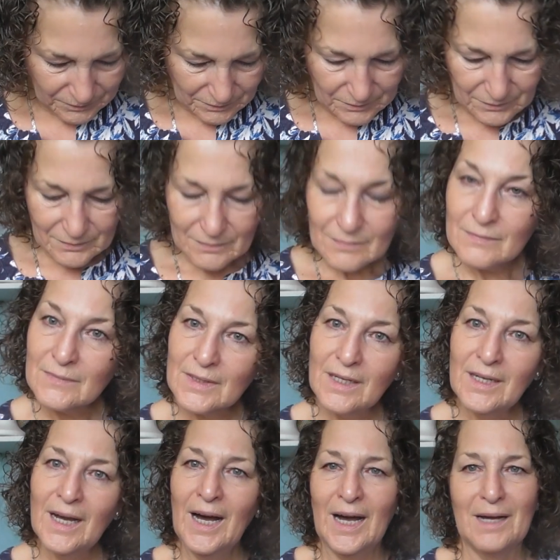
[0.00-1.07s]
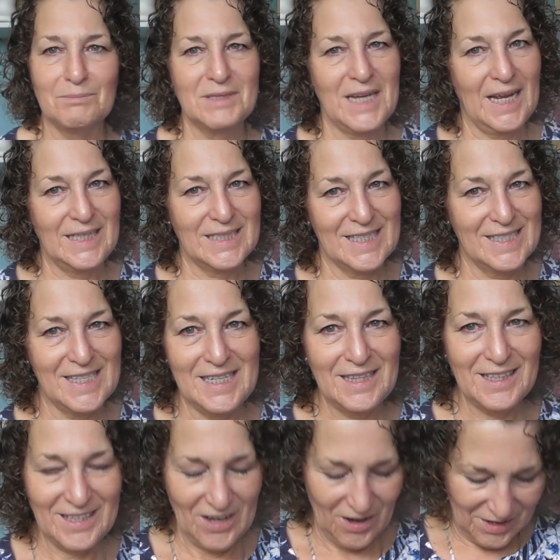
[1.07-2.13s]
I'm dying to see
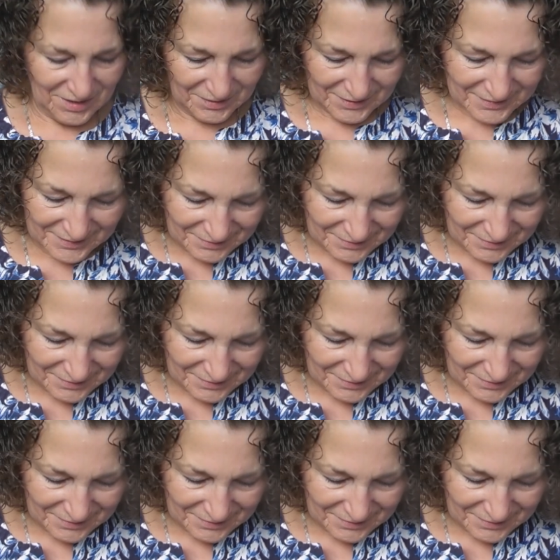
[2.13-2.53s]
the yarn.